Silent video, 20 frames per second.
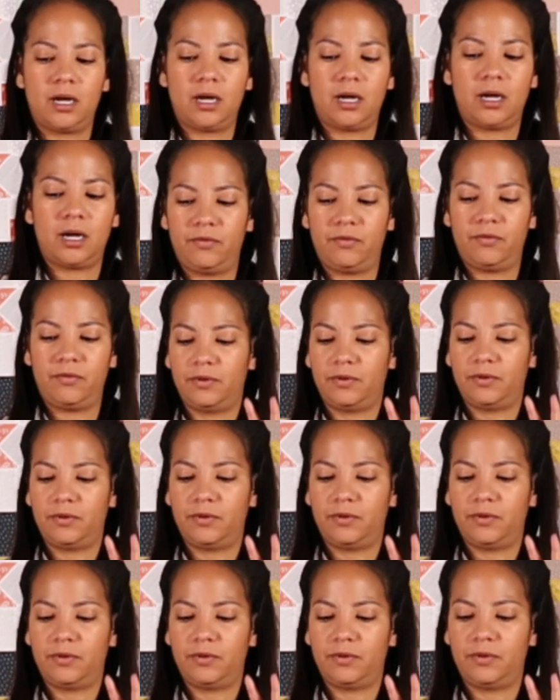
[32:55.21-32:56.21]
of
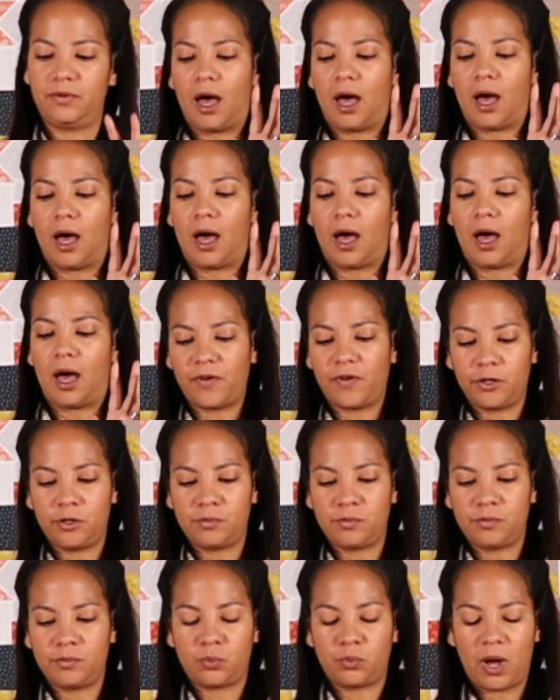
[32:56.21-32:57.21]
low
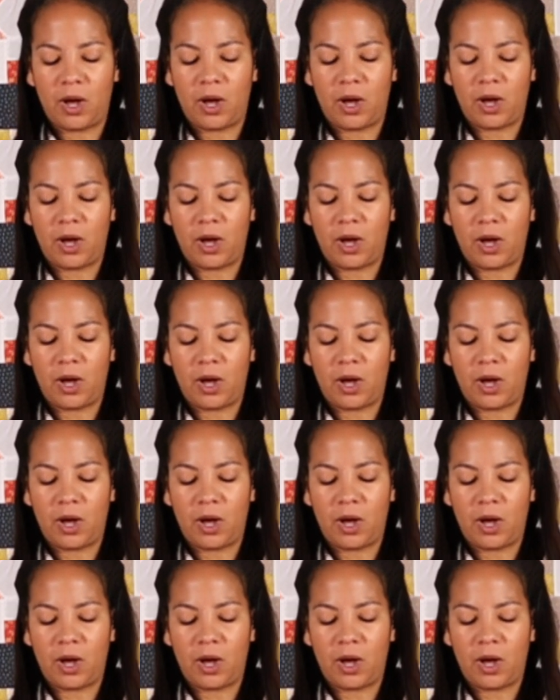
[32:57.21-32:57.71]
volumes as well.